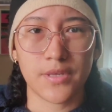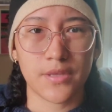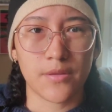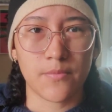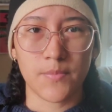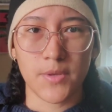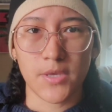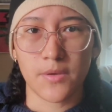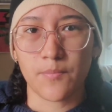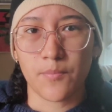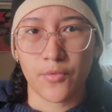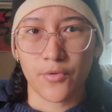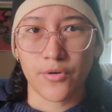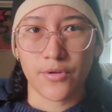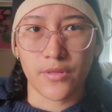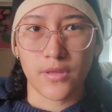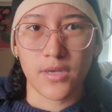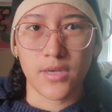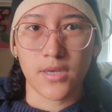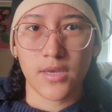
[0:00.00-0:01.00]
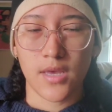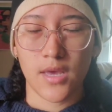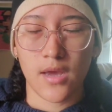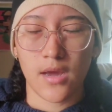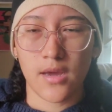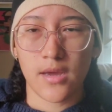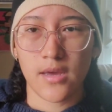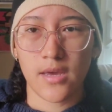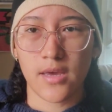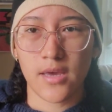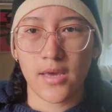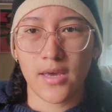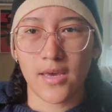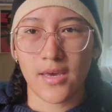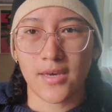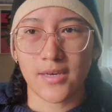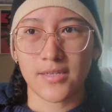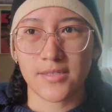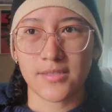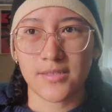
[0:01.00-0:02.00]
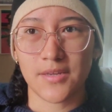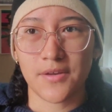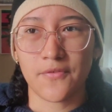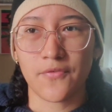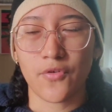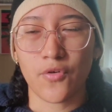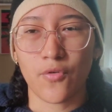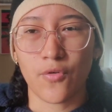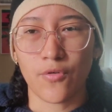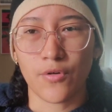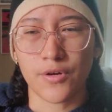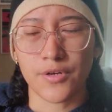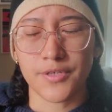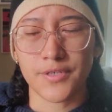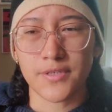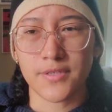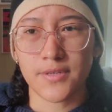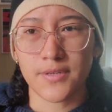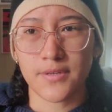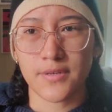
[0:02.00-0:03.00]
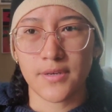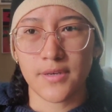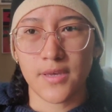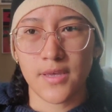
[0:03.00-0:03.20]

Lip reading: going to be important. And of course,